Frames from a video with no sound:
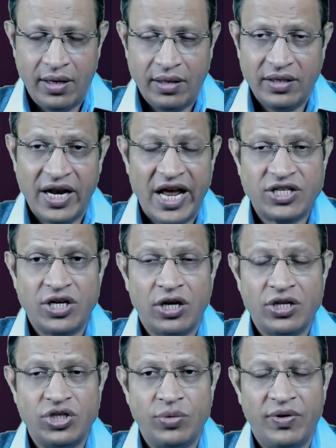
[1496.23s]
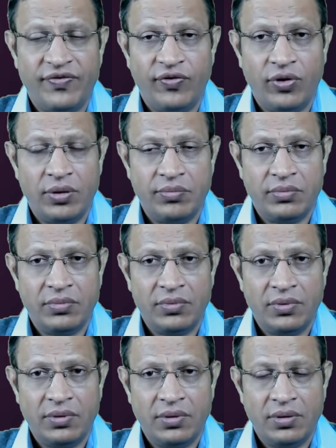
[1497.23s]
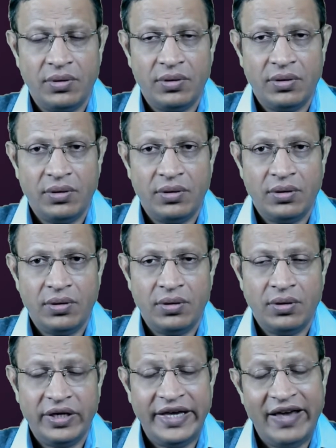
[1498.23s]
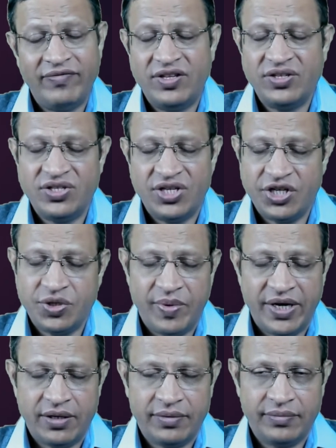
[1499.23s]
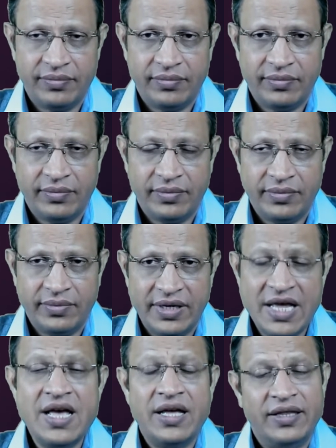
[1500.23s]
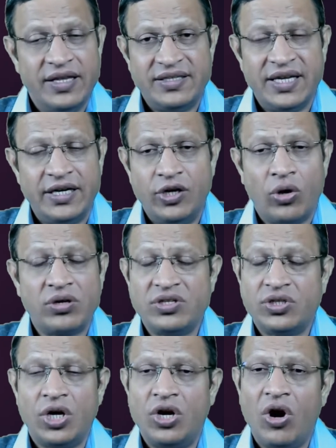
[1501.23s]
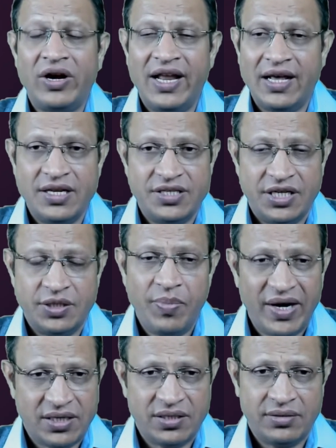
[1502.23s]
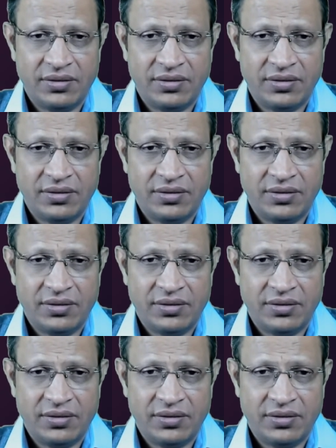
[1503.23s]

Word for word: The National Consumer Forum gave this judgment. They said doctors are not negligent, but